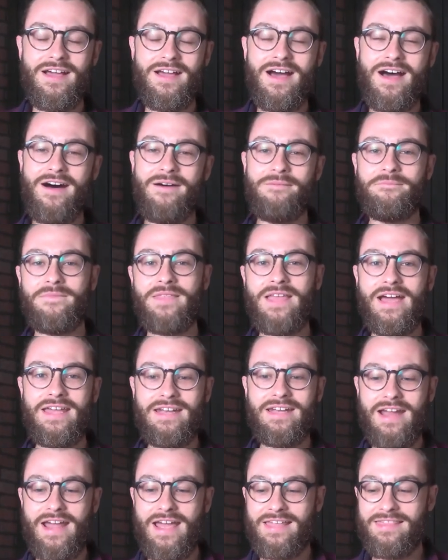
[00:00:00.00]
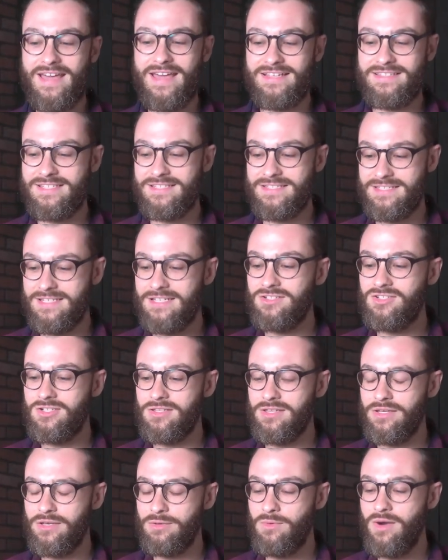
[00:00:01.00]
Um, and and that's
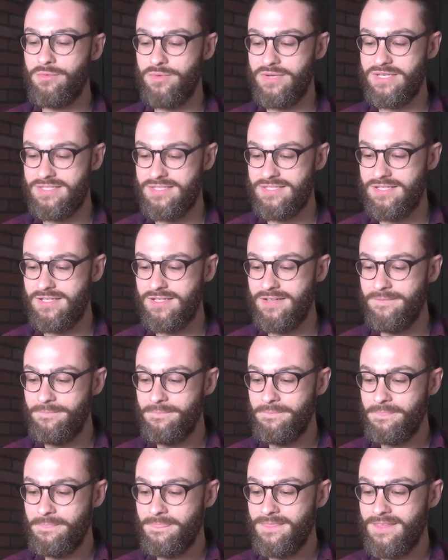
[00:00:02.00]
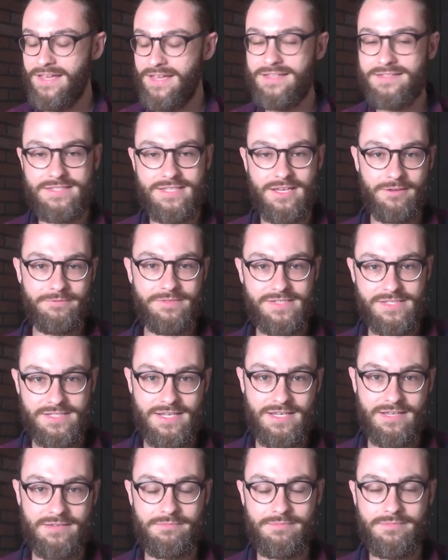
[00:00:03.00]
essentially what we see in
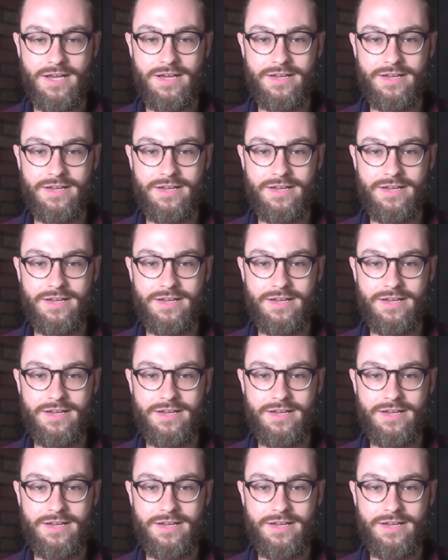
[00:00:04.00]
self-esteem.